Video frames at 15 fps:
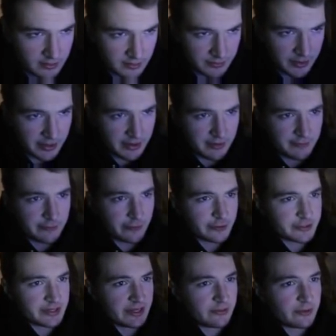very
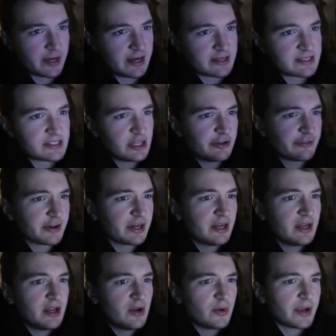unfortunate. We got a
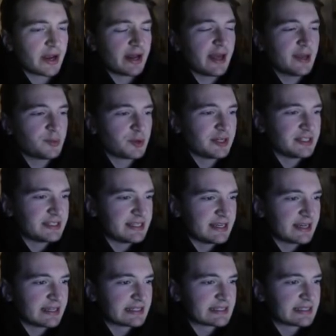silver. We got Edwin
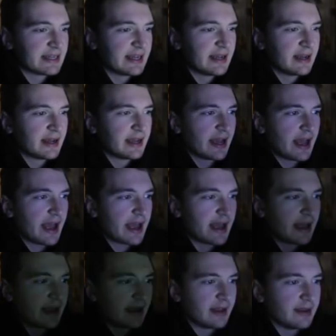Diaz,
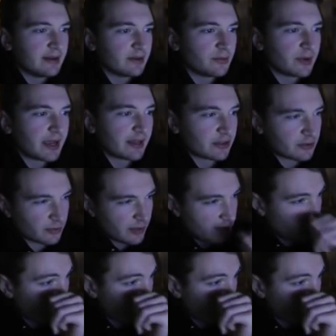and we got three